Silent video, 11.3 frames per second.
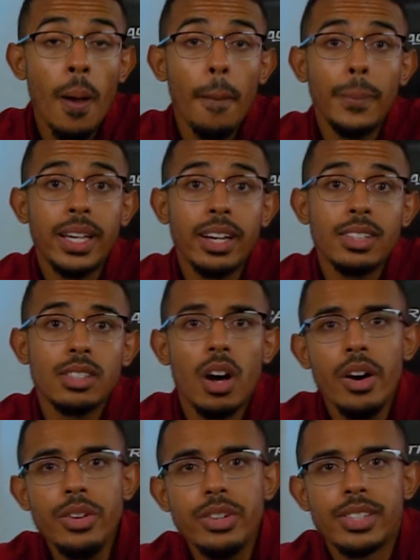Because
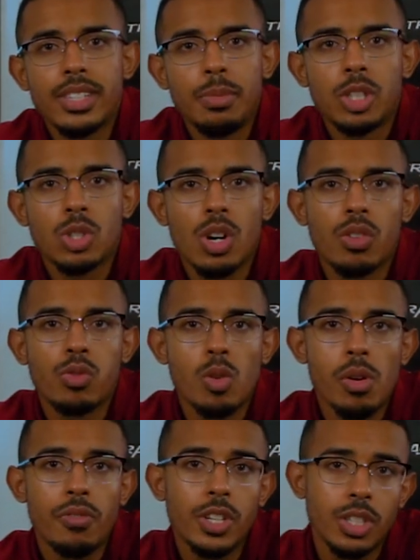under the semi strong form
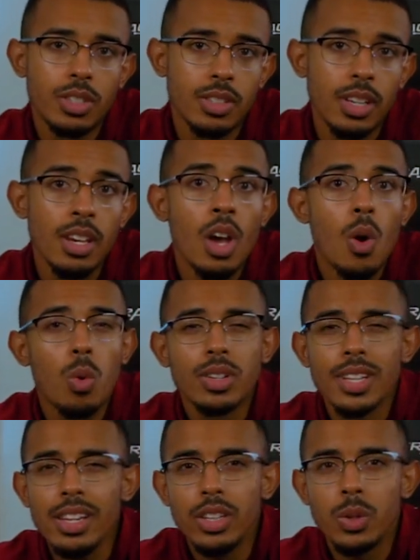efficiency, we're
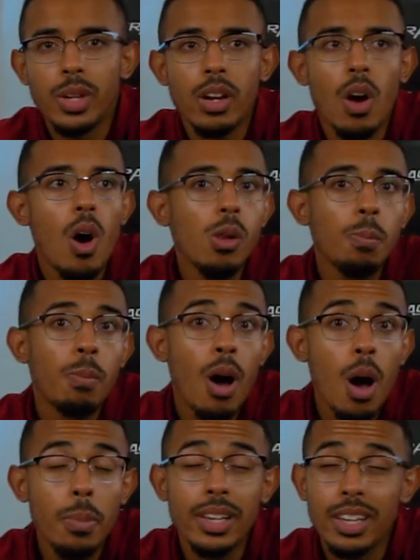telling you that all
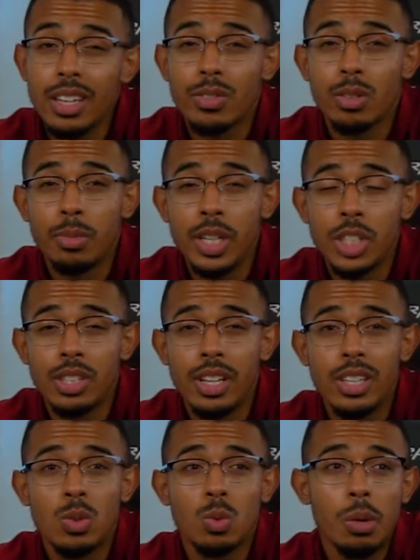public information
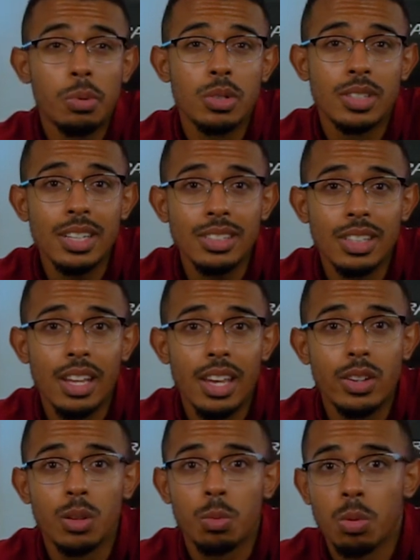is represented
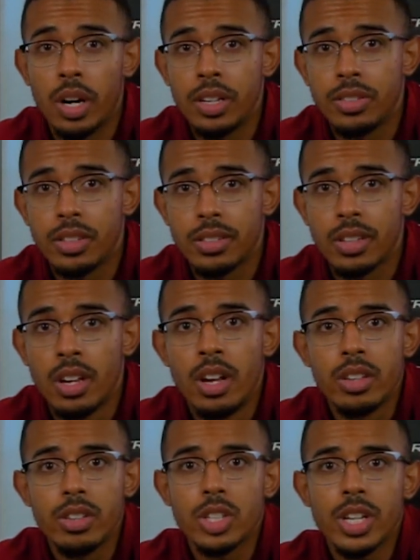in the prices,
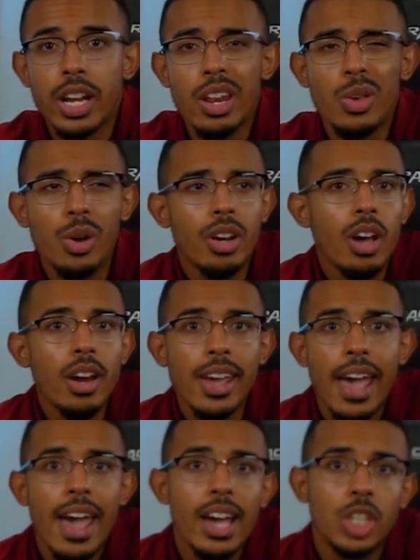such that you cannot
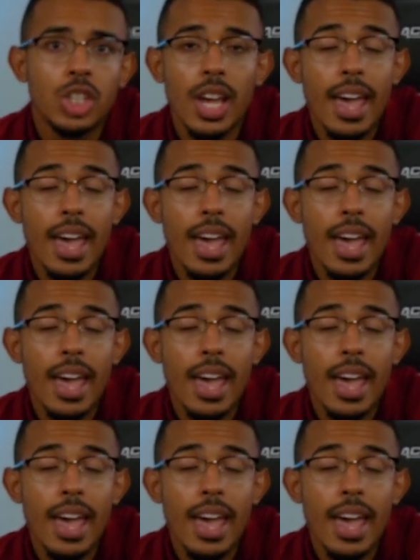hedge